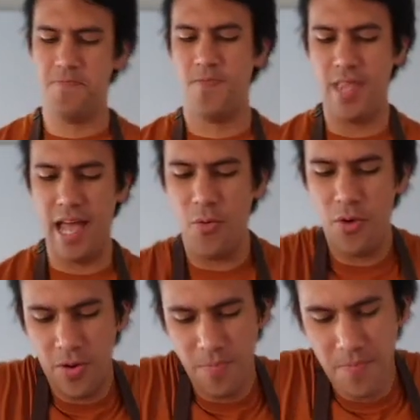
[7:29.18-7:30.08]
Our
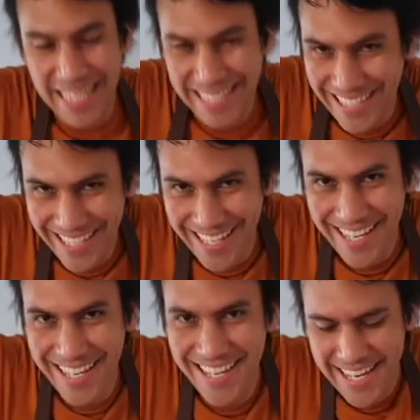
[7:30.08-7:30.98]
meat
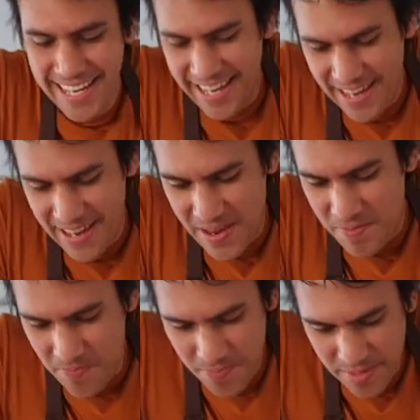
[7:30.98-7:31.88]

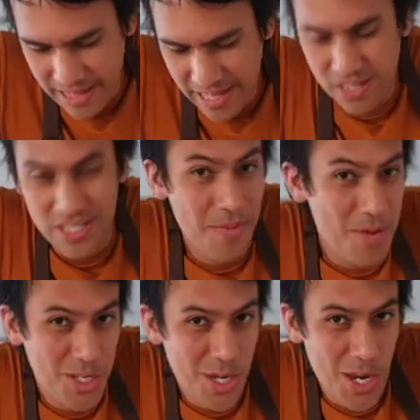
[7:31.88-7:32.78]
little
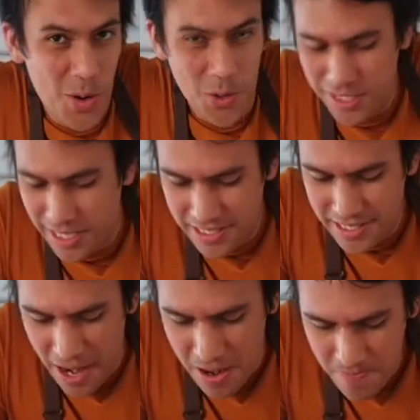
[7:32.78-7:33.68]
ceviche or tartare